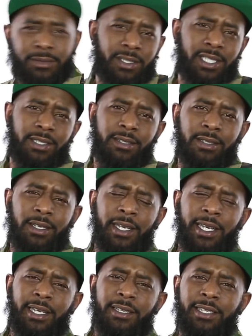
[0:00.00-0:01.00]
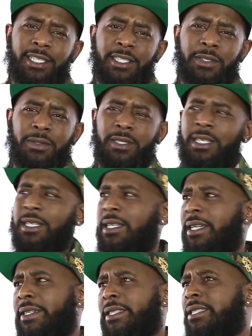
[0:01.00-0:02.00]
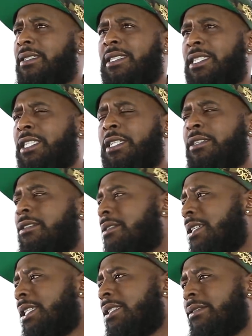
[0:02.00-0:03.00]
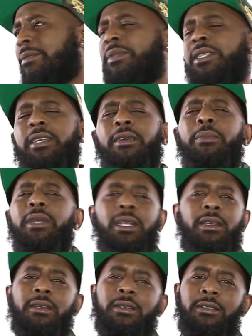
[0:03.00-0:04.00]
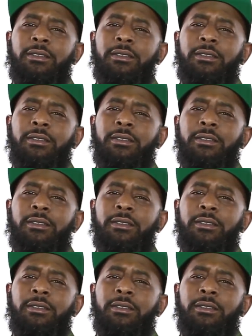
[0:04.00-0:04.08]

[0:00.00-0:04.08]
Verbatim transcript: She was? Yeah, she was hilarious. Like, she could have easily been a comedian.